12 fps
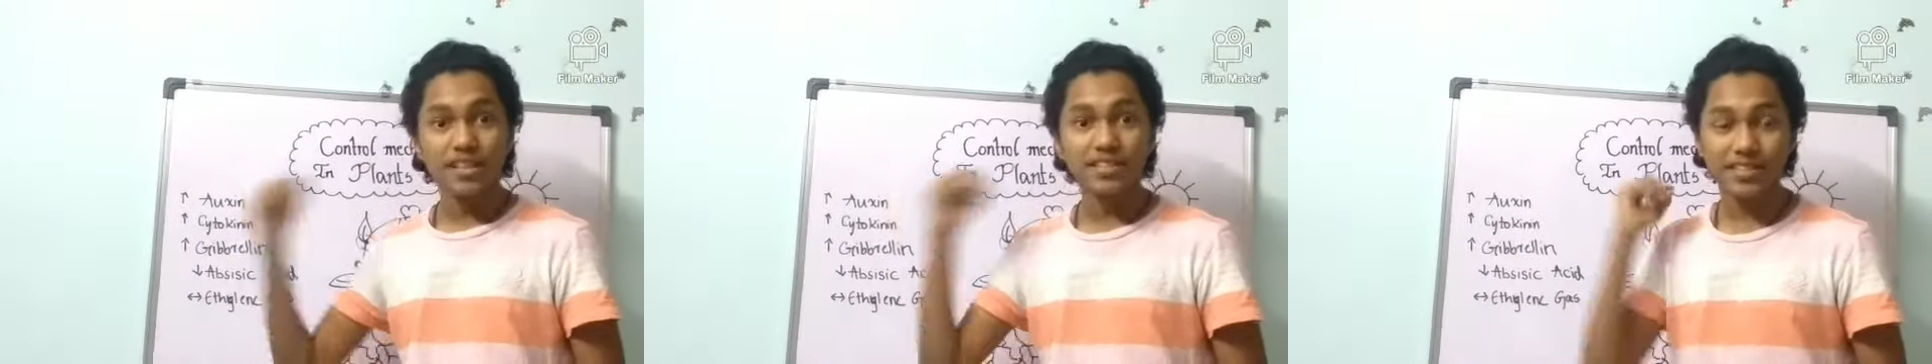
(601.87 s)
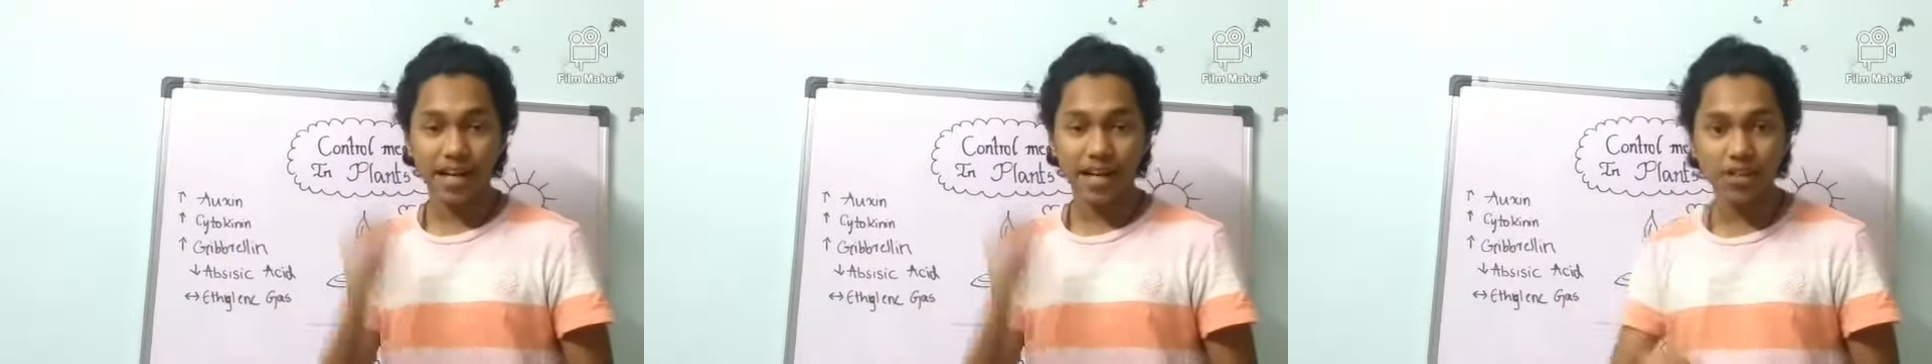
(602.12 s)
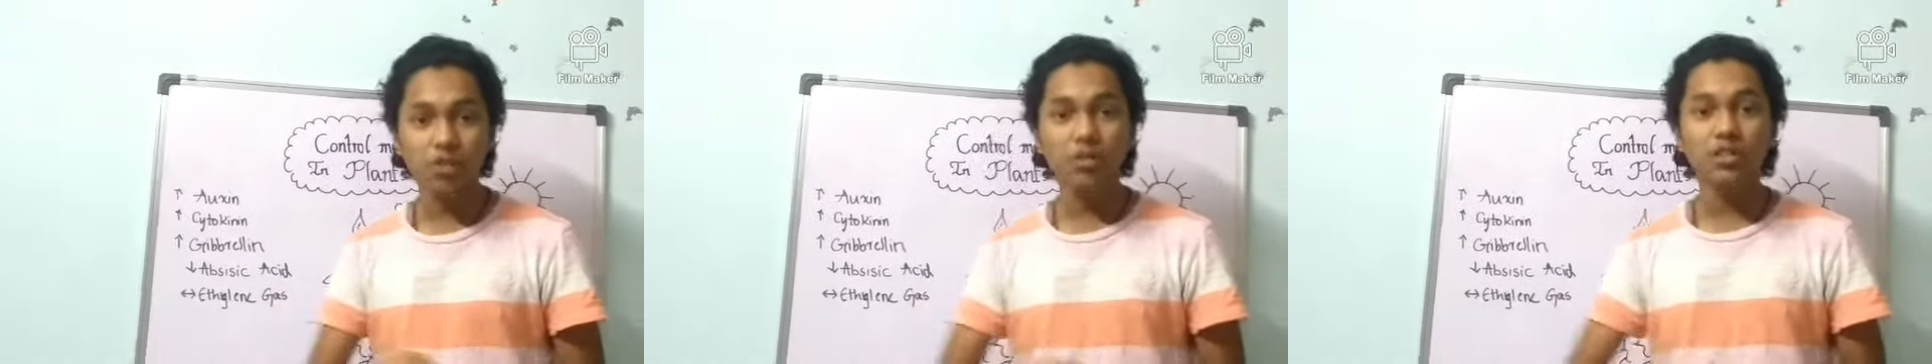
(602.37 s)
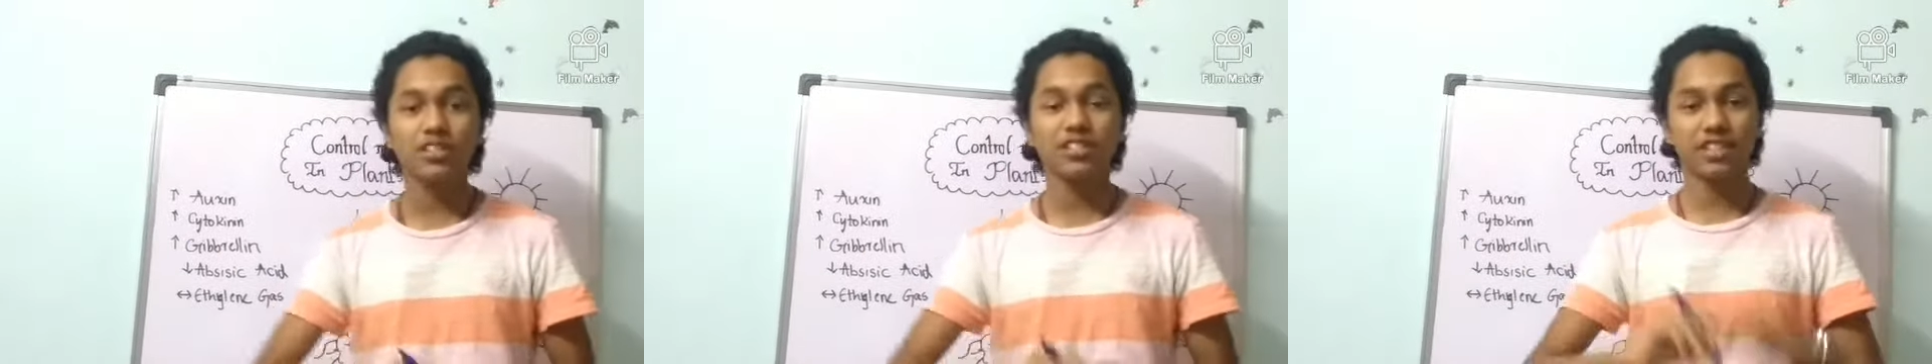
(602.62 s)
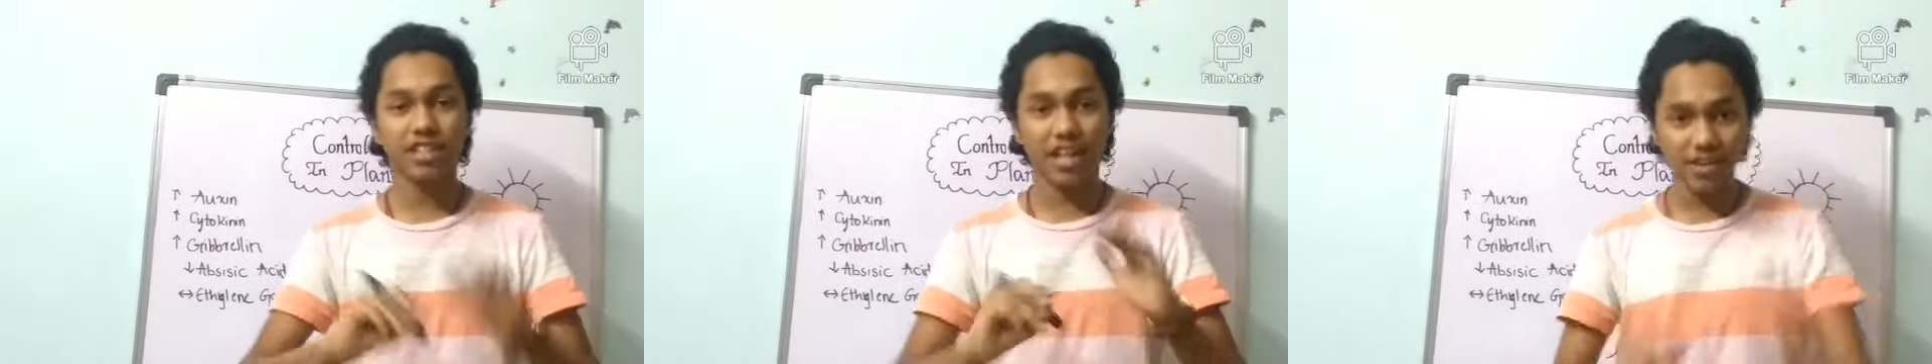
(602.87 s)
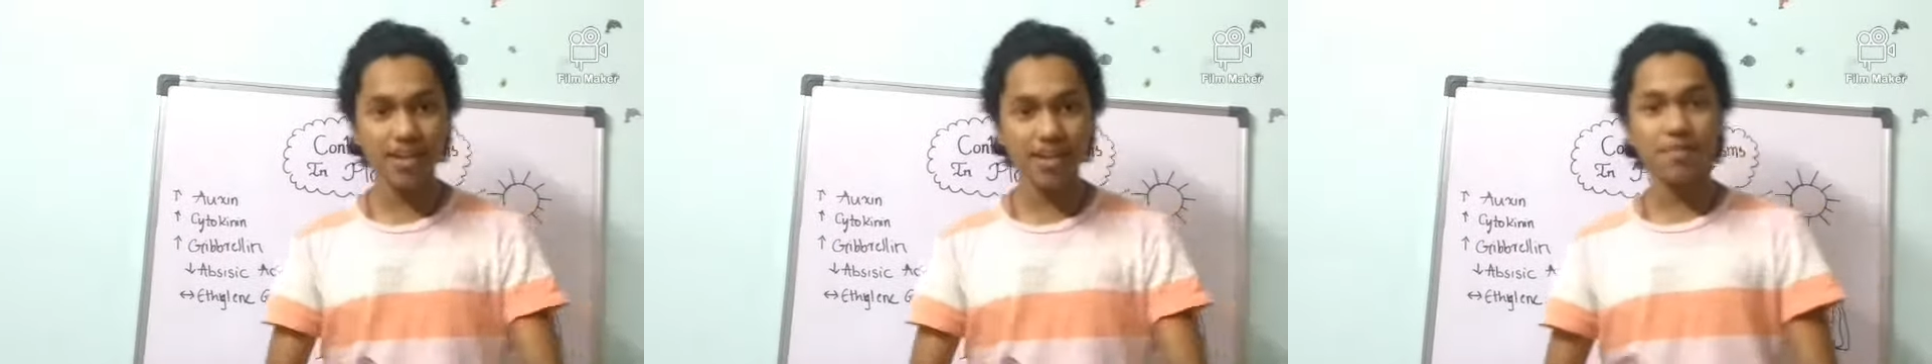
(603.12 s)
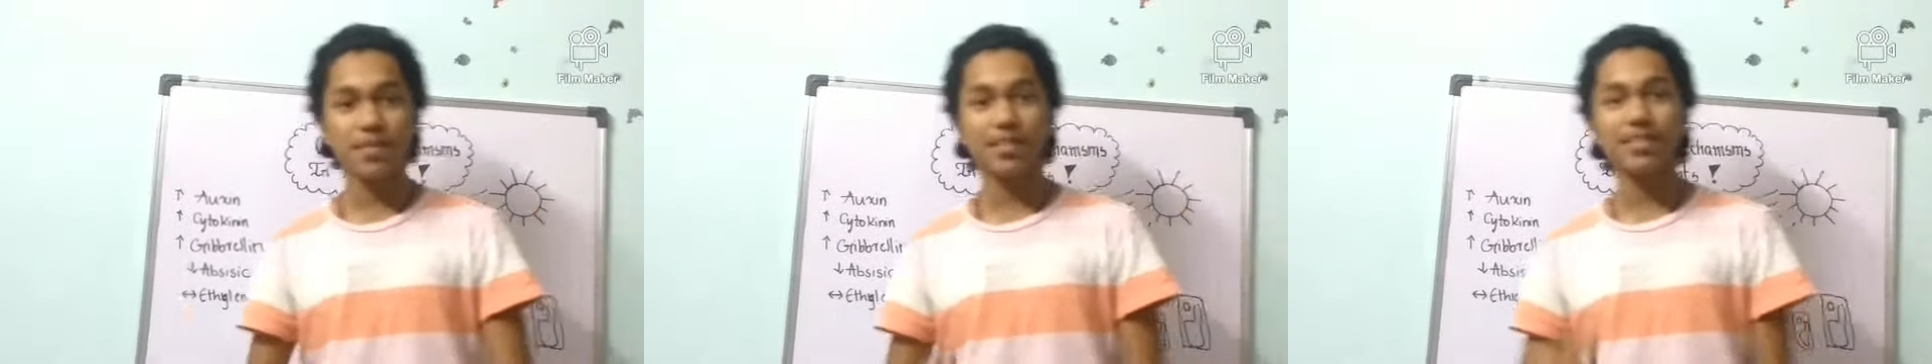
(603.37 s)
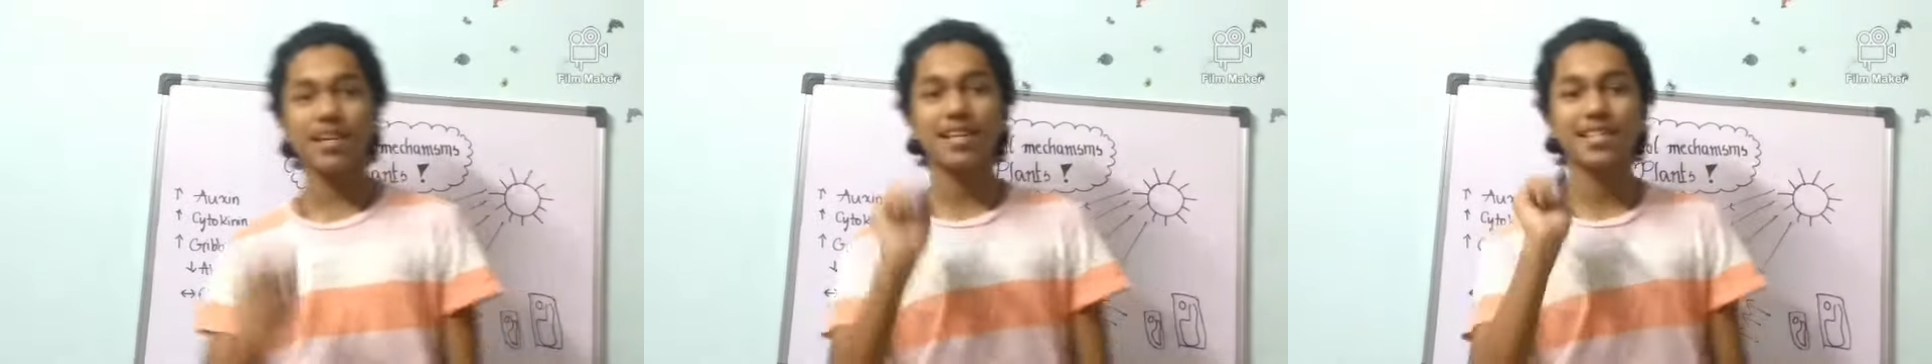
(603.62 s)
Cyto generally
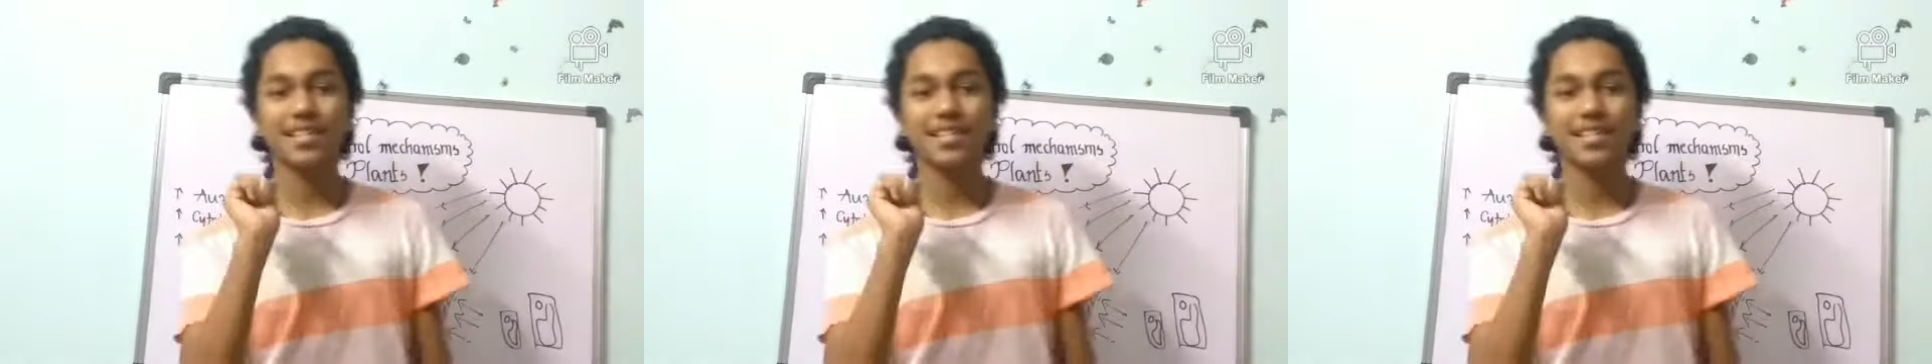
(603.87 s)
means